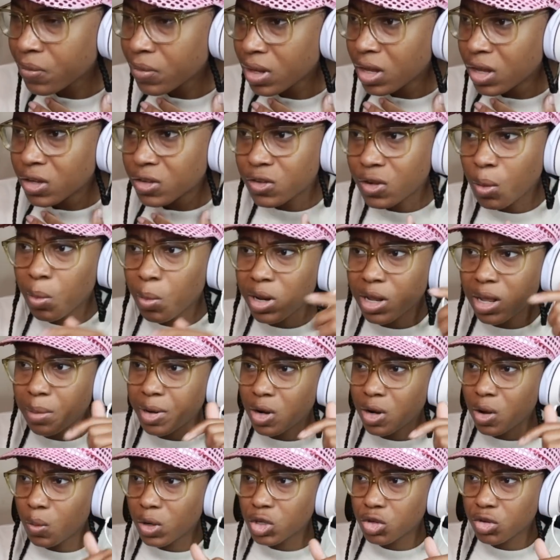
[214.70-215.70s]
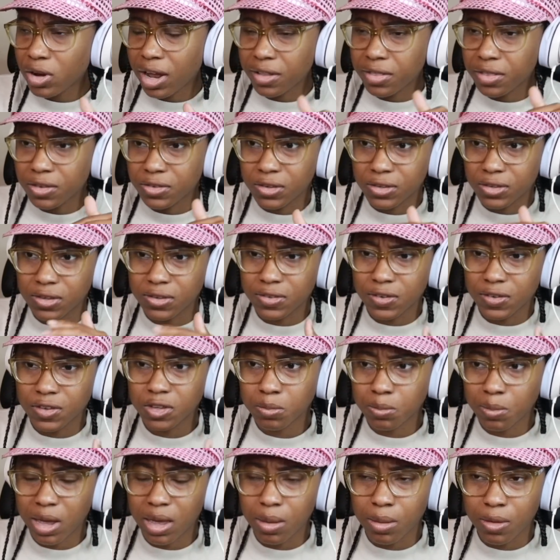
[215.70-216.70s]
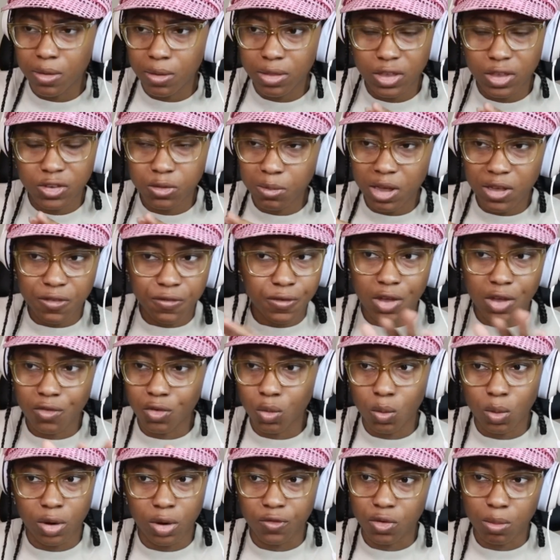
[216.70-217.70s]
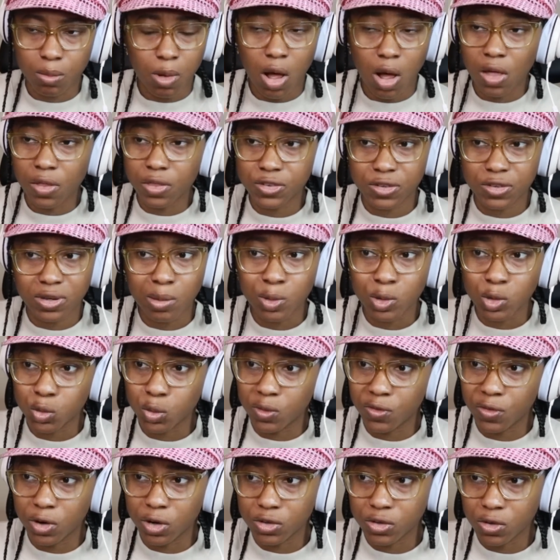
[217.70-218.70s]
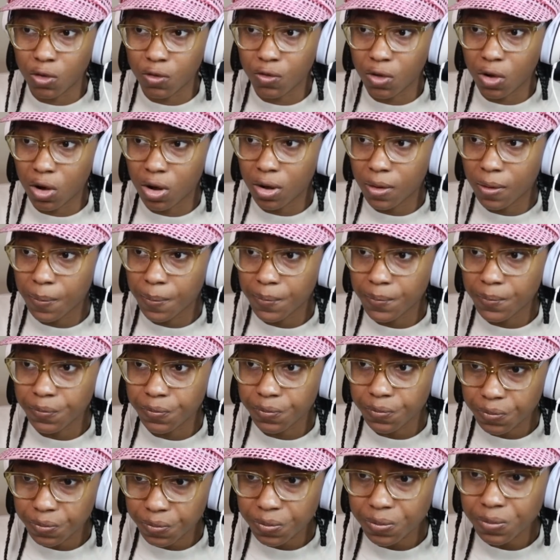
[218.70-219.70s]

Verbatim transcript: Someone let me know what track this is, because this is my this is my favorite one from all the snippets we've heard so far. No.